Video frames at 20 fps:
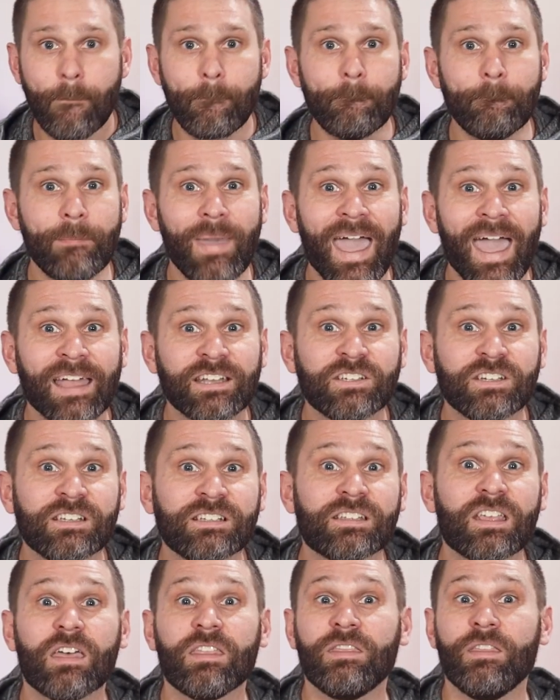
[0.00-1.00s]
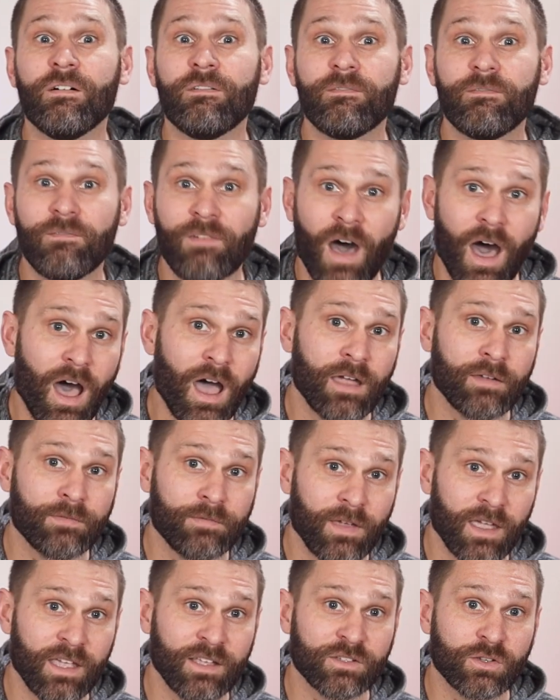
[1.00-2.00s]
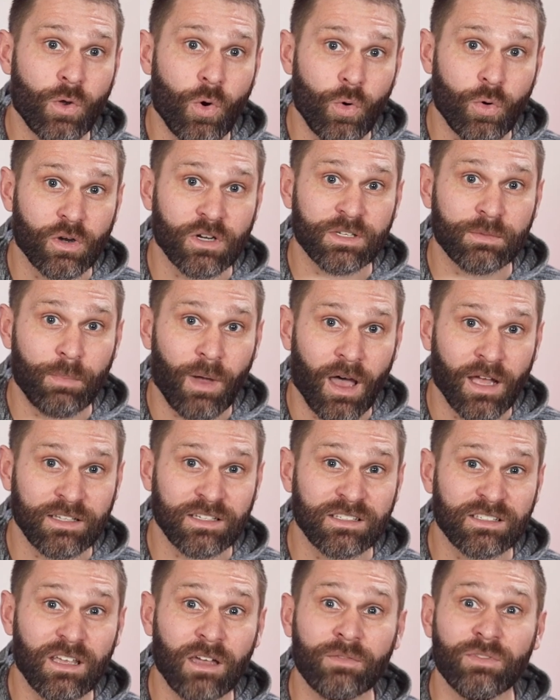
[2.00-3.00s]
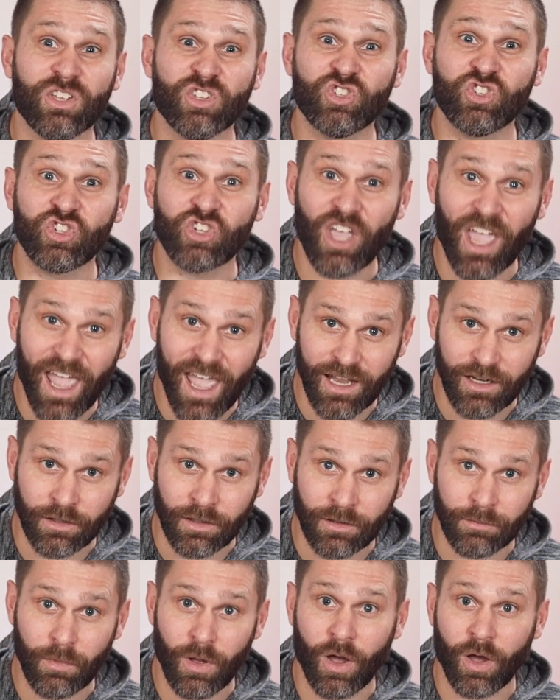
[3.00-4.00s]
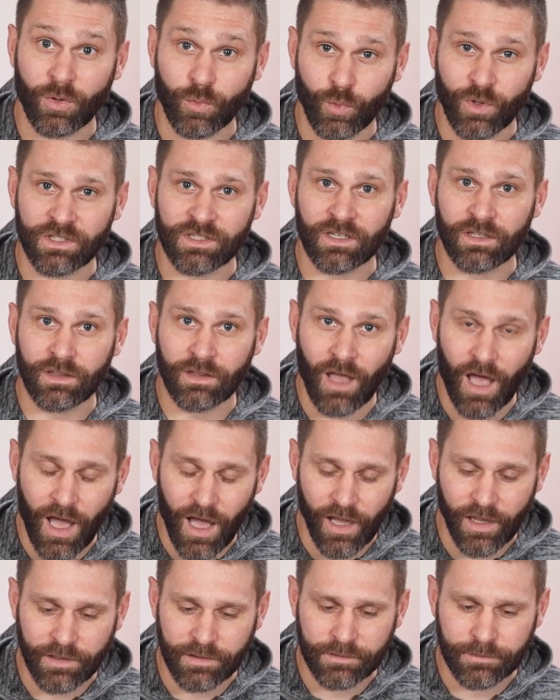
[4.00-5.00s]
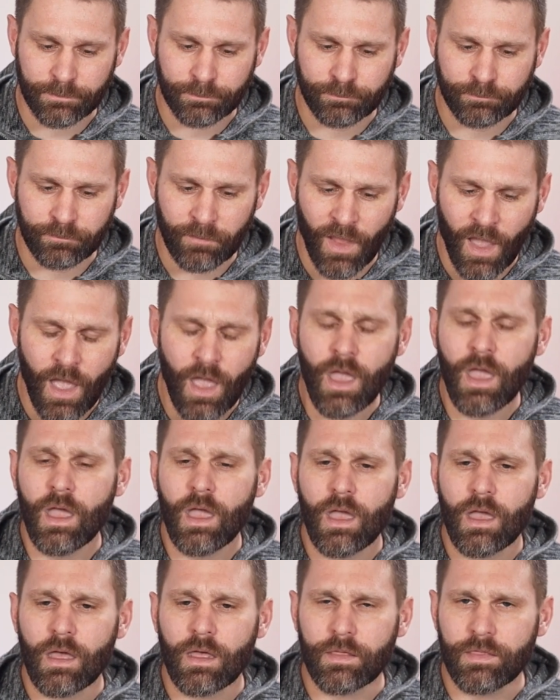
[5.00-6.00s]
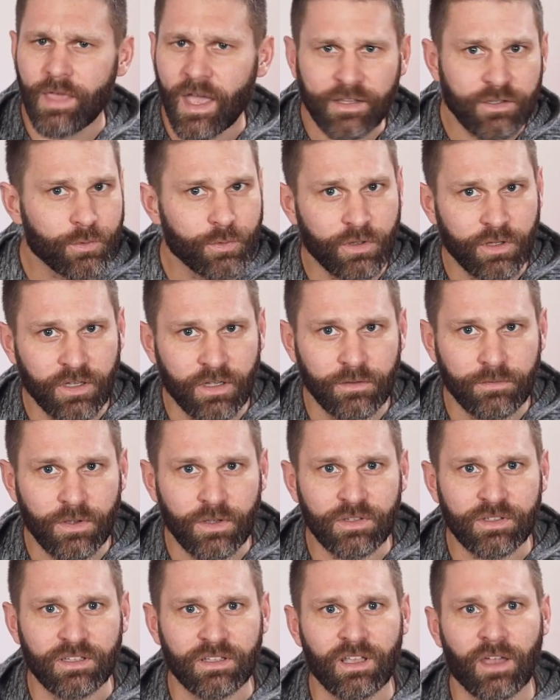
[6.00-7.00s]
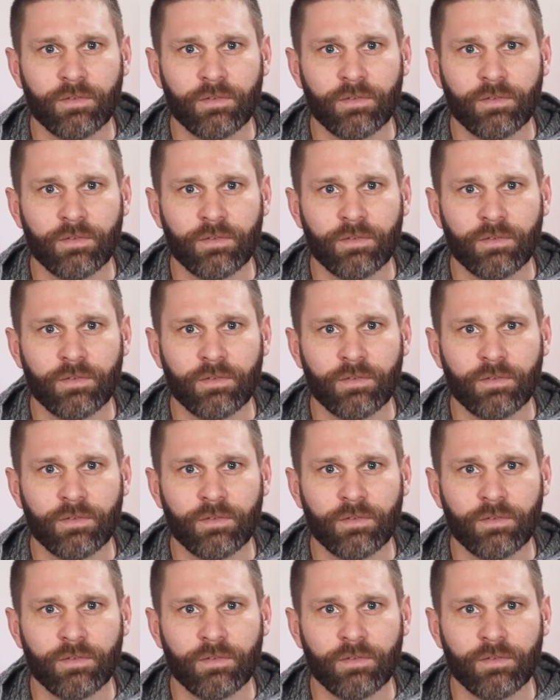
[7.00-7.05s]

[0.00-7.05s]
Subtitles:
matches the five-phase correspondence of the channel on which it lies. That's a really confusing